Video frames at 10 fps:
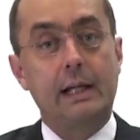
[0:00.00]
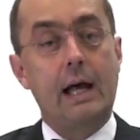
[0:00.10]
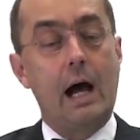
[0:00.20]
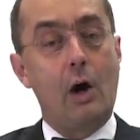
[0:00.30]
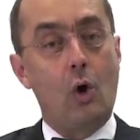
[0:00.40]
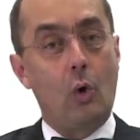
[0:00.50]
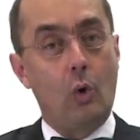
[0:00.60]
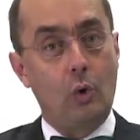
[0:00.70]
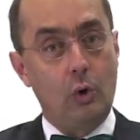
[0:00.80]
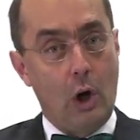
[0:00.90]

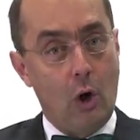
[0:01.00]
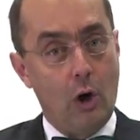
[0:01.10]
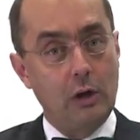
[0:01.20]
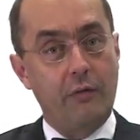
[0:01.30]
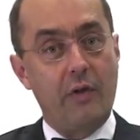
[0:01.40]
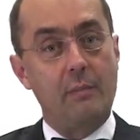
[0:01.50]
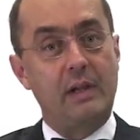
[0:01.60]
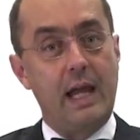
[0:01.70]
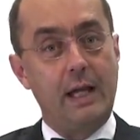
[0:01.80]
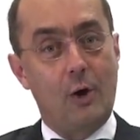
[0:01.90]
Now, all of them
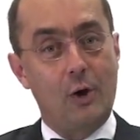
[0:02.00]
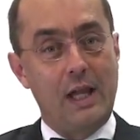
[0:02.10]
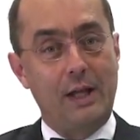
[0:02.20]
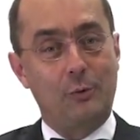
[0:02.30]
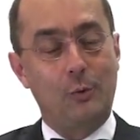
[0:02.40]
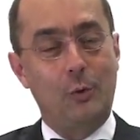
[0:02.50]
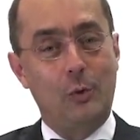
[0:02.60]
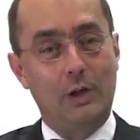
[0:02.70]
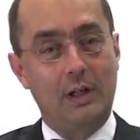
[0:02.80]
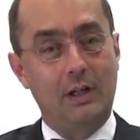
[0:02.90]
later on had
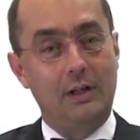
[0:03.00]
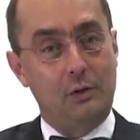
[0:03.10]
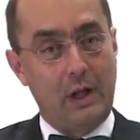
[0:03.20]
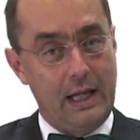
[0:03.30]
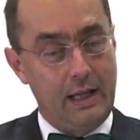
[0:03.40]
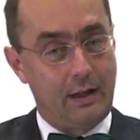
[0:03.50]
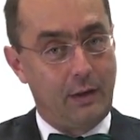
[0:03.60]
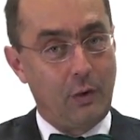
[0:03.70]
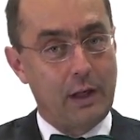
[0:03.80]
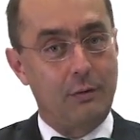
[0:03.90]
to take
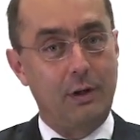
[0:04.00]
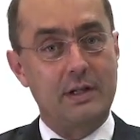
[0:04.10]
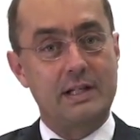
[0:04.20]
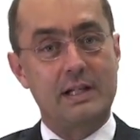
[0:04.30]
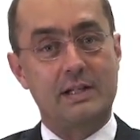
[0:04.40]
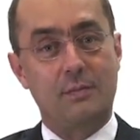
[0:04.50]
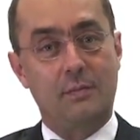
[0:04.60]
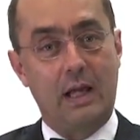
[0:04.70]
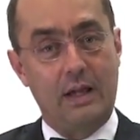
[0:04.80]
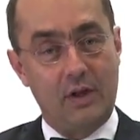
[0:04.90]
their
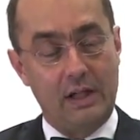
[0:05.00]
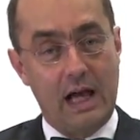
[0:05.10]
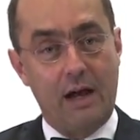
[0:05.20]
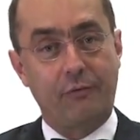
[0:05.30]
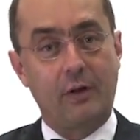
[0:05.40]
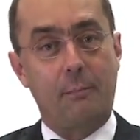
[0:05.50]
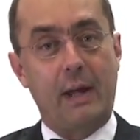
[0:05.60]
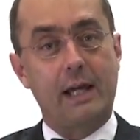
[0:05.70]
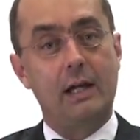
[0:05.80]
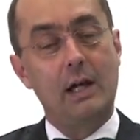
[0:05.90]
criticism and their laughter
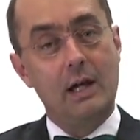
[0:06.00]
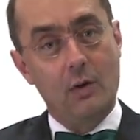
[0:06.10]
back